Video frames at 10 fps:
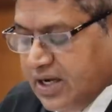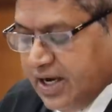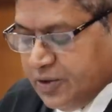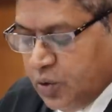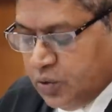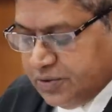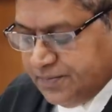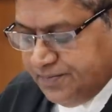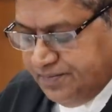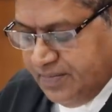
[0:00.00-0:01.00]
High Court.
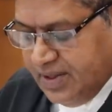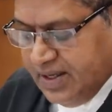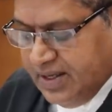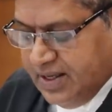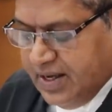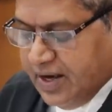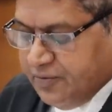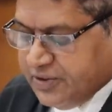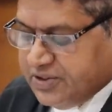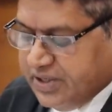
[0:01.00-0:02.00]
I
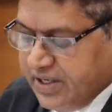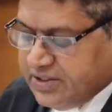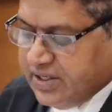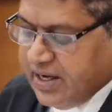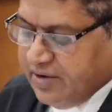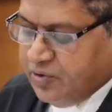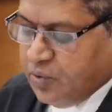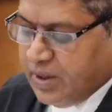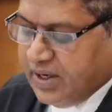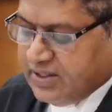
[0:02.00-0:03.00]
wish each and
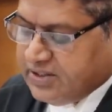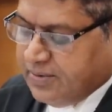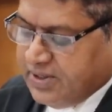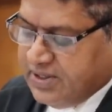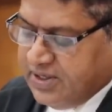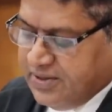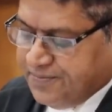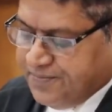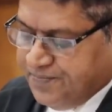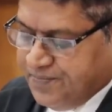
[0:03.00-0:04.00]
everyone a Samardhiya,
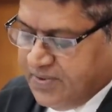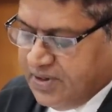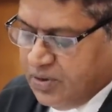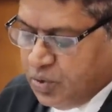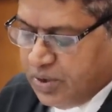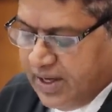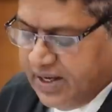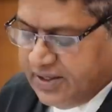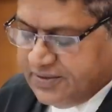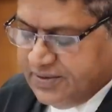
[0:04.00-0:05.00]
good
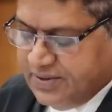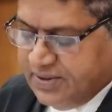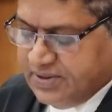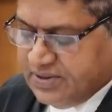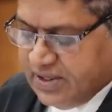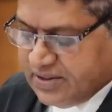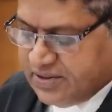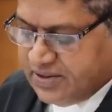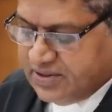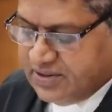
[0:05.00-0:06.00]
health,
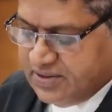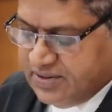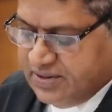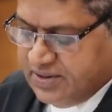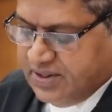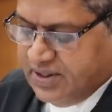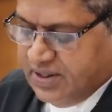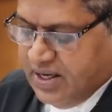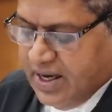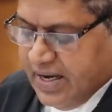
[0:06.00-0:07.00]
success,
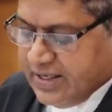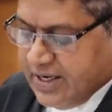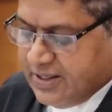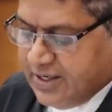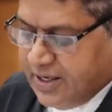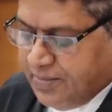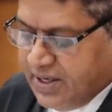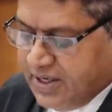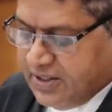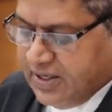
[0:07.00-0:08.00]
and contentment
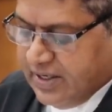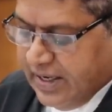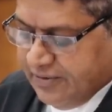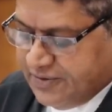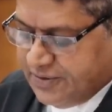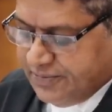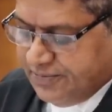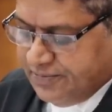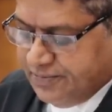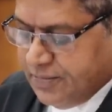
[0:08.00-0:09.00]
in their lives,
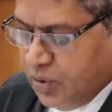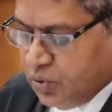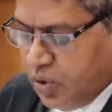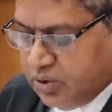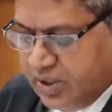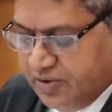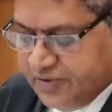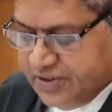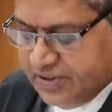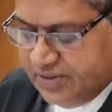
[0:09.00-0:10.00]
both on their
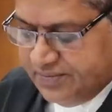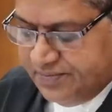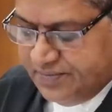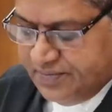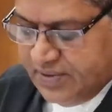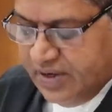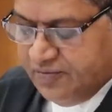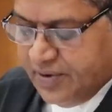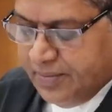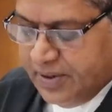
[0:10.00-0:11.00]
official
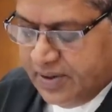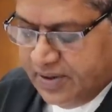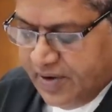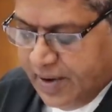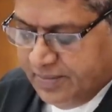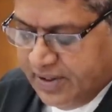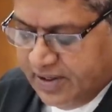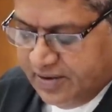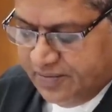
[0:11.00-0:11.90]
and familial.